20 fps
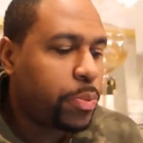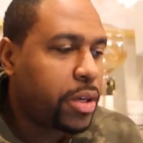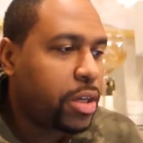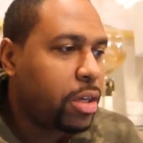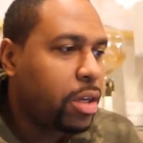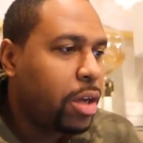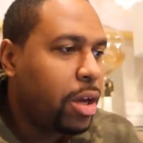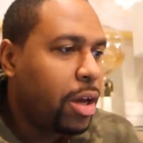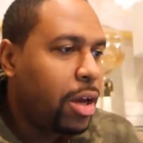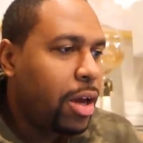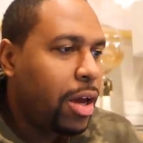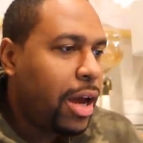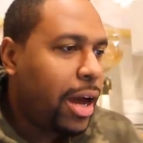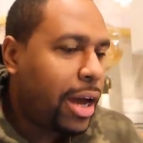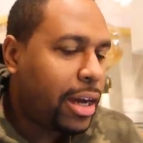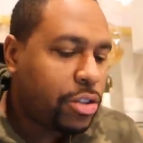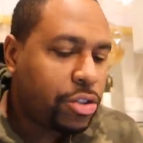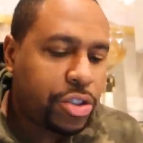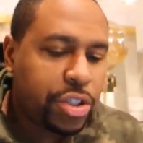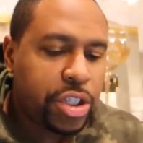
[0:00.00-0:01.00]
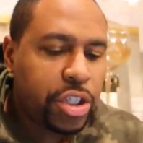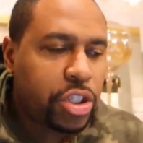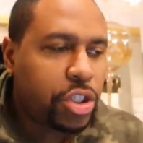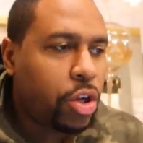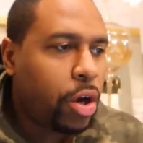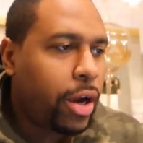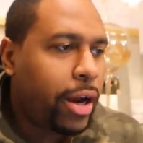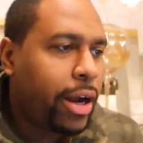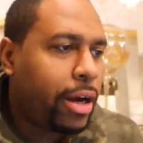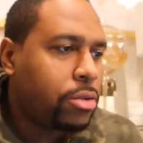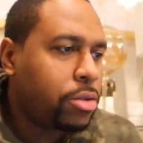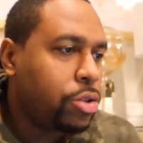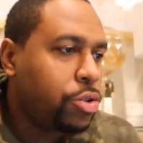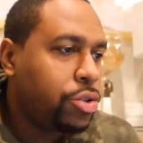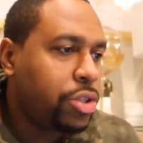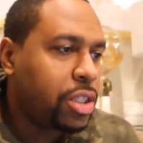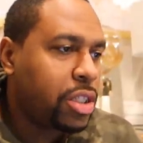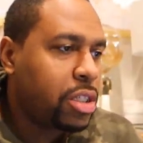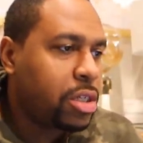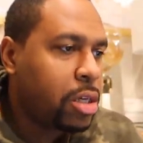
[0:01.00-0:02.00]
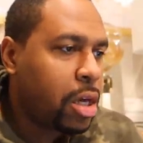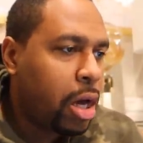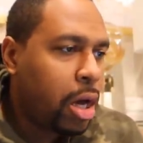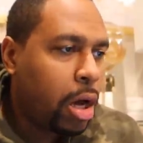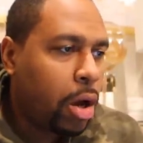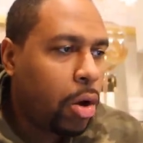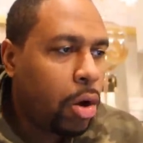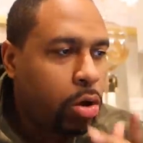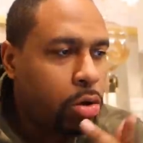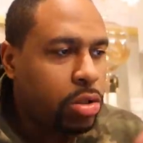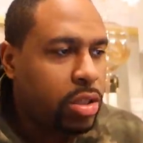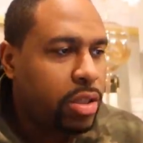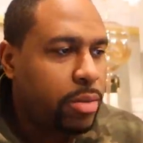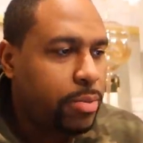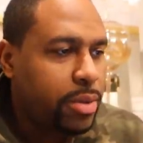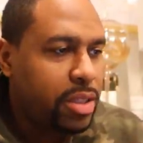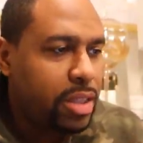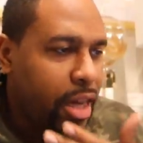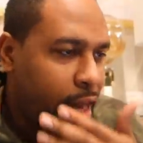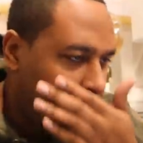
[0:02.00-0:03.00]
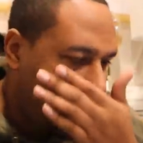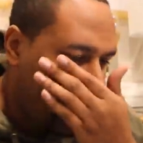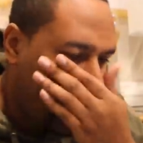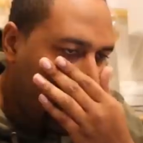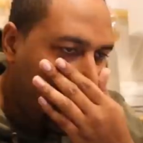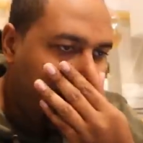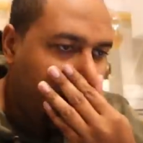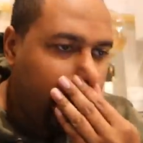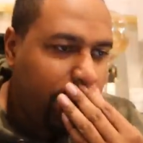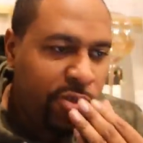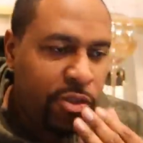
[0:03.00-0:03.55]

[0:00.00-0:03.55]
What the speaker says: But I usually start out using AutoTempest.com.